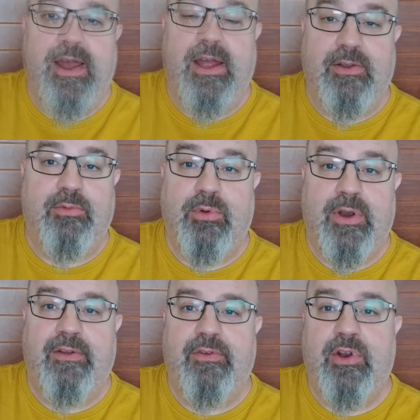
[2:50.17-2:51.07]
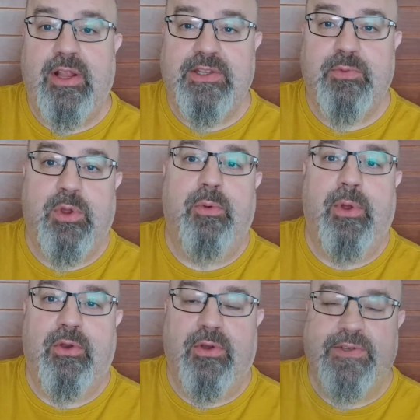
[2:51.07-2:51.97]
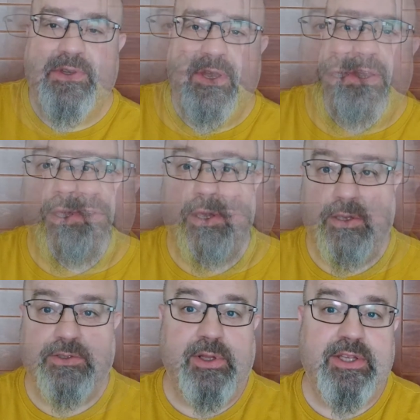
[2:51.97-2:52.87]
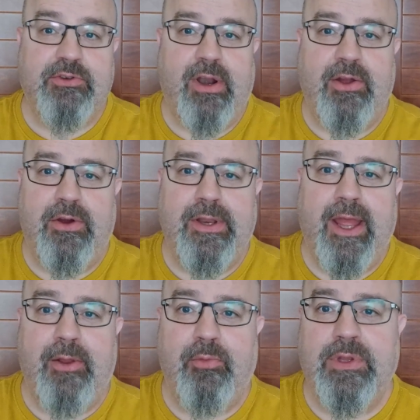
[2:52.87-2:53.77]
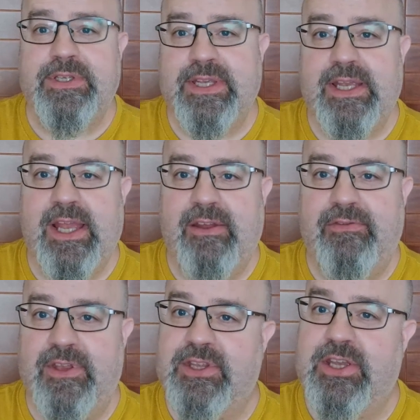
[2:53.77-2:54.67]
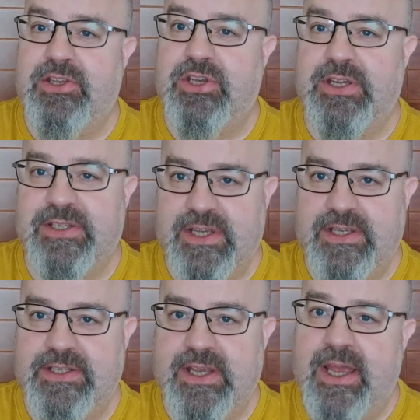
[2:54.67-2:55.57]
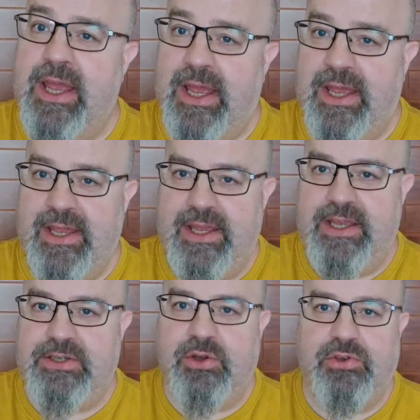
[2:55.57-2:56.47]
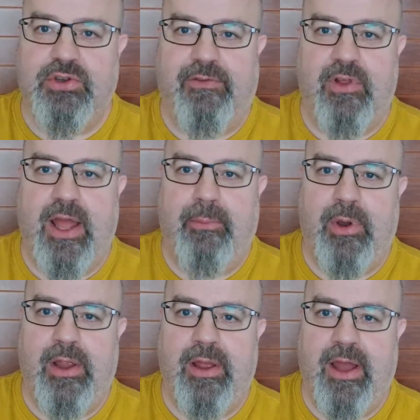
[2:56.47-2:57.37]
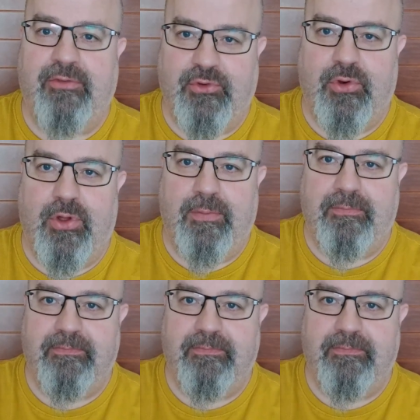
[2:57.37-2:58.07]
and whatever else we come across. So let's crack on and we'll see if the TG-6 is a good travel camera after all.